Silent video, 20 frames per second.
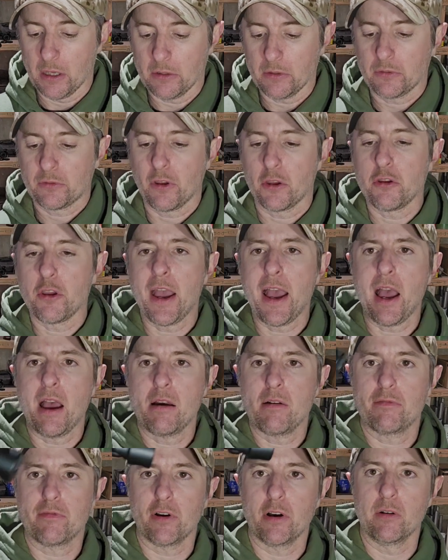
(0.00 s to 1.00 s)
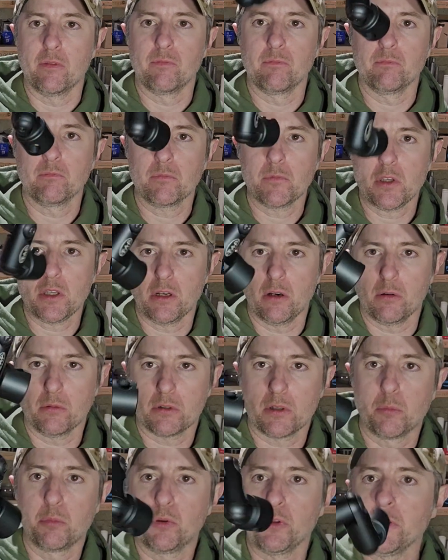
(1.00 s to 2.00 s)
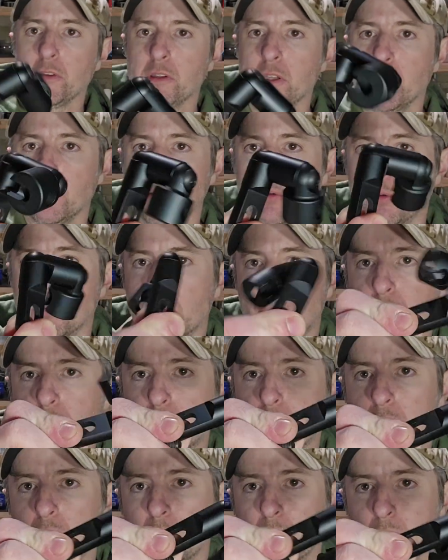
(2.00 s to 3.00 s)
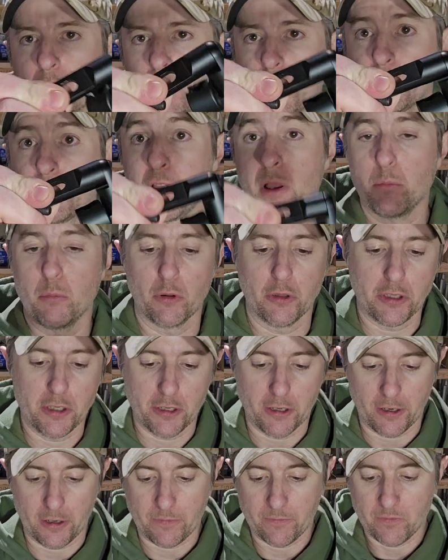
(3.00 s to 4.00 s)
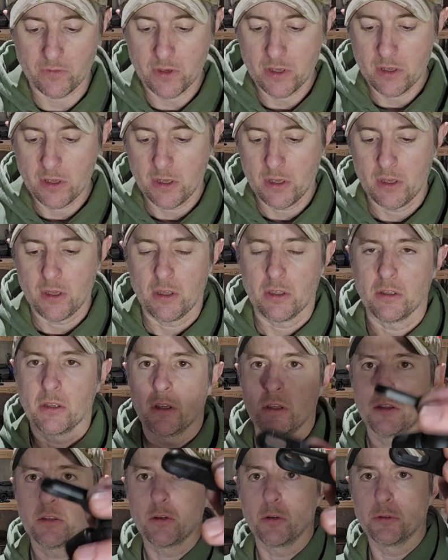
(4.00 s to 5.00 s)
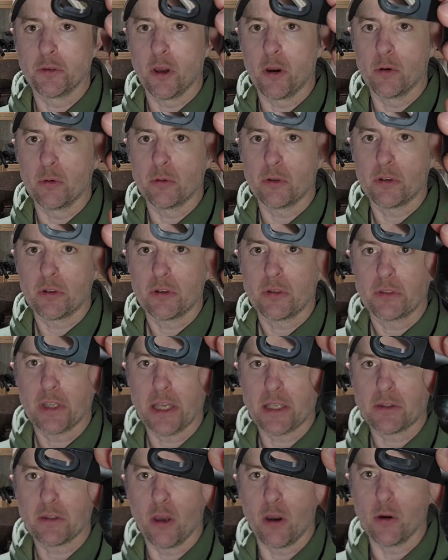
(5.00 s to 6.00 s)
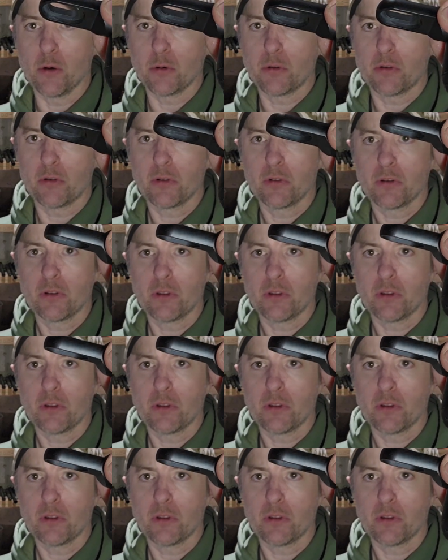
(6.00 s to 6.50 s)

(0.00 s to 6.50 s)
So you have a completely loose assembly here. You'll take note